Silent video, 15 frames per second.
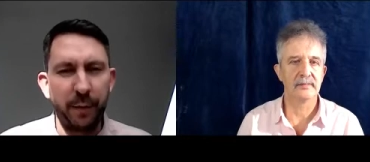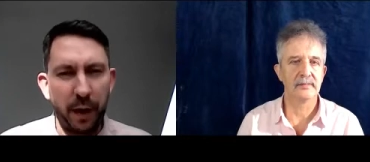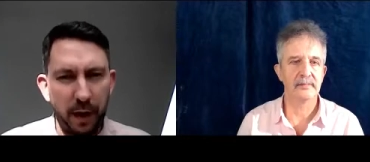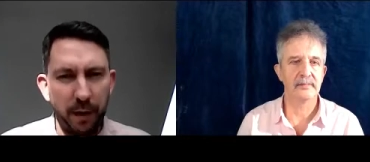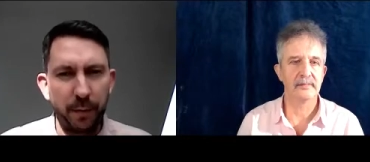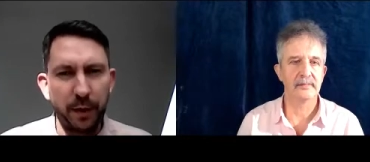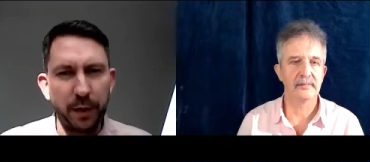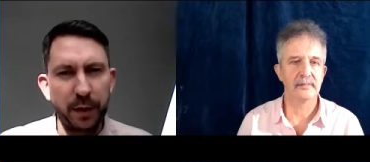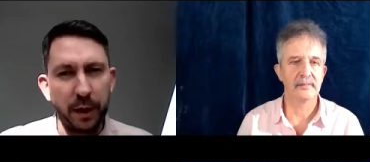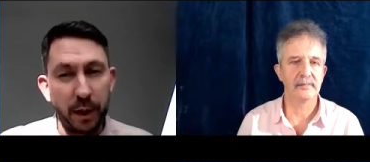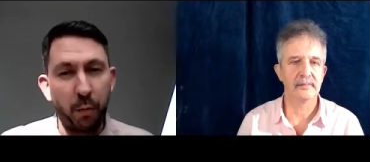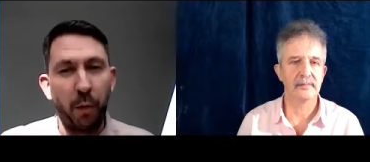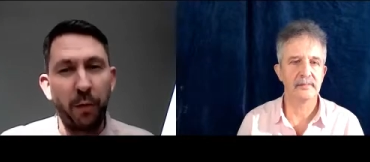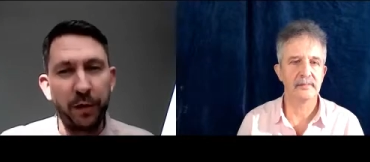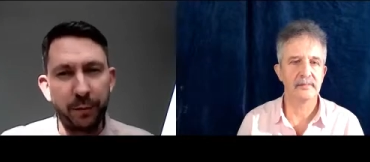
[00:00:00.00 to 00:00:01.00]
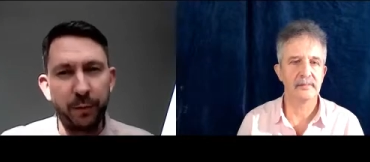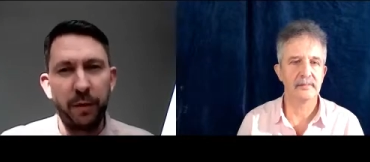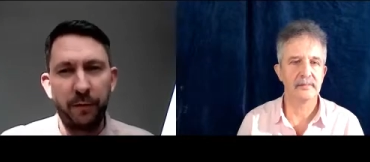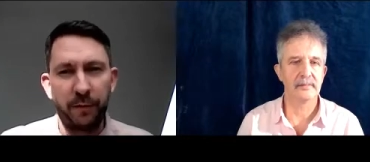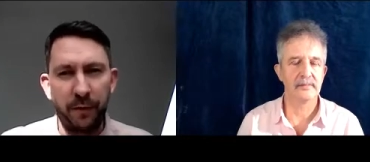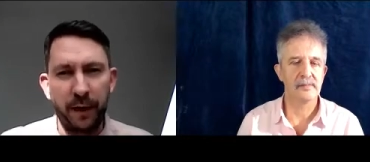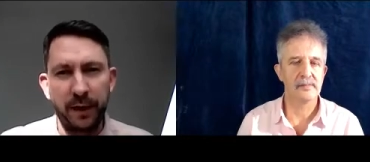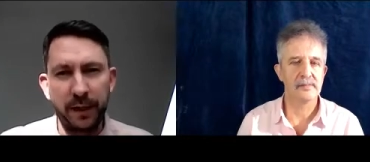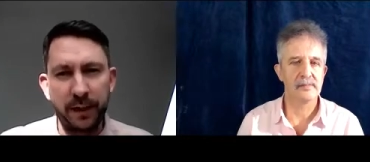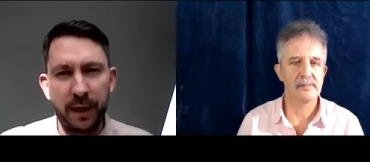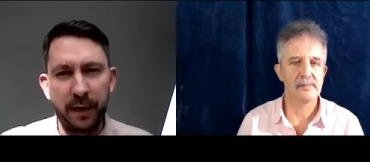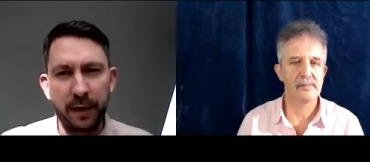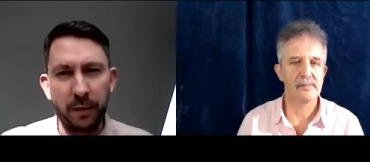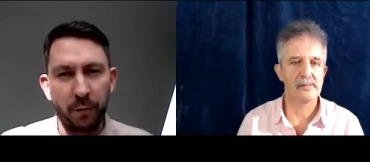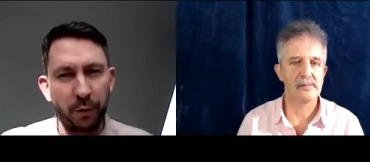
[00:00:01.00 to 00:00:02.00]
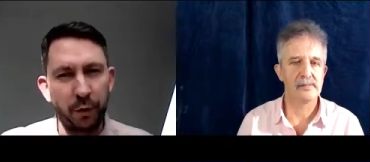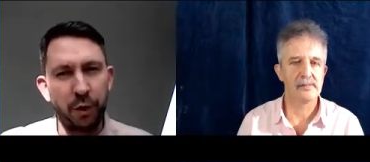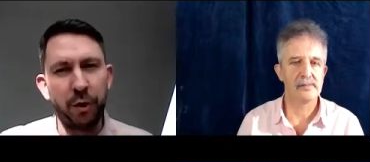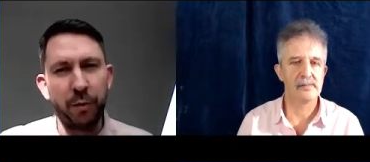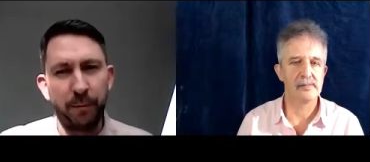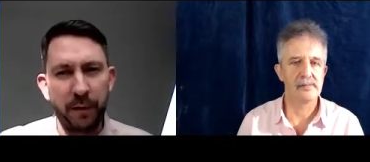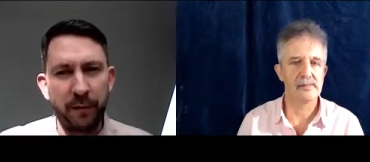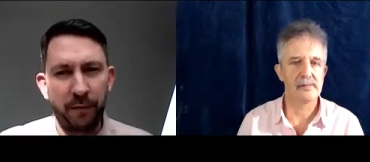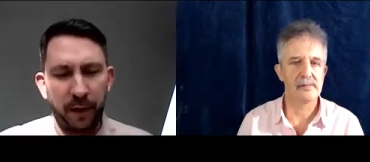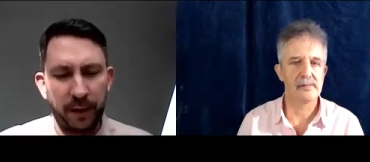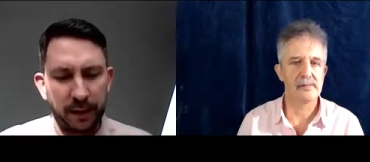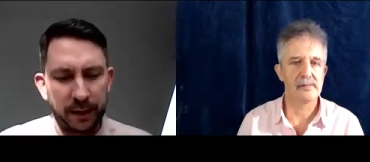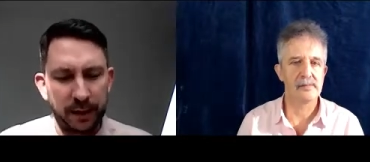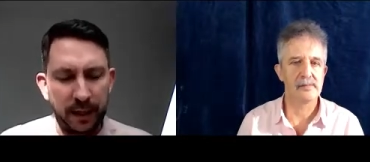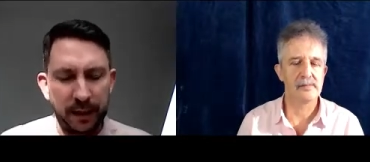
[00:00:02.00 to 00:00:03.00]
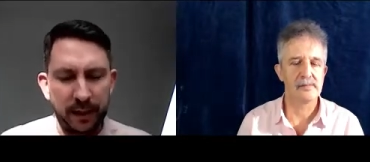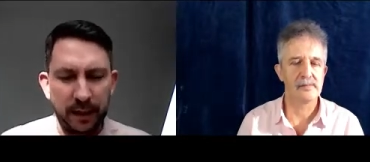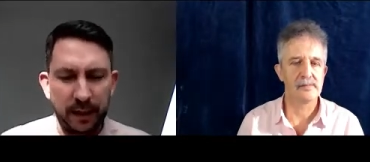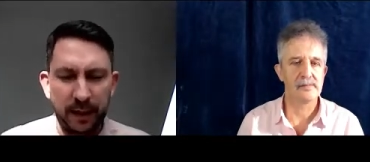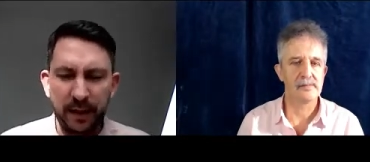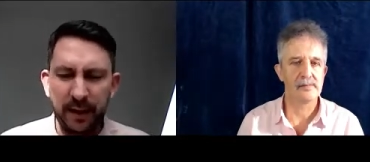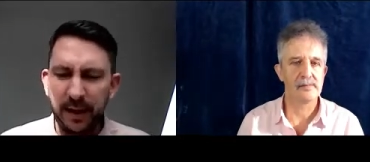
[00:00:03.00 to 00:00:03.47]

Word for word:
Speaker 1: purpose that you want to put front and center or should be front and center